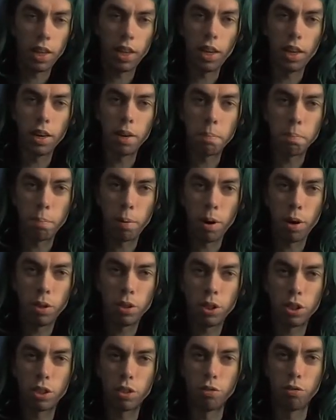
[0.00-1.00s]
in a
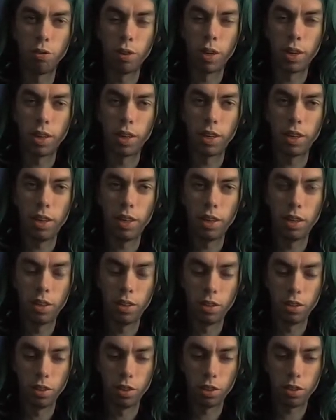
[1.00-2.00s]
positive way,
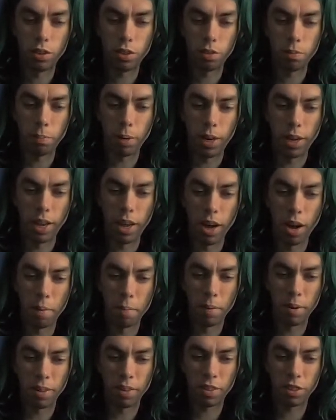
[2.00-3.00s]
not by
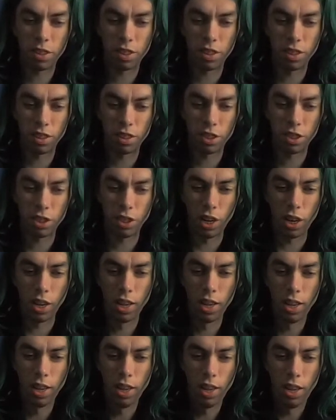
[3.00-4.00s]
hammering
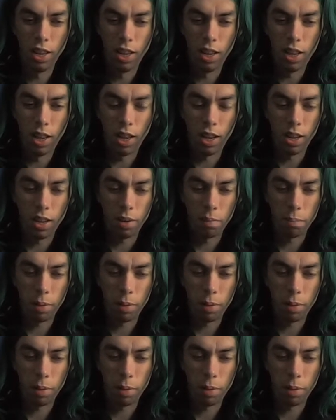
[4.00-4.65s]
uh,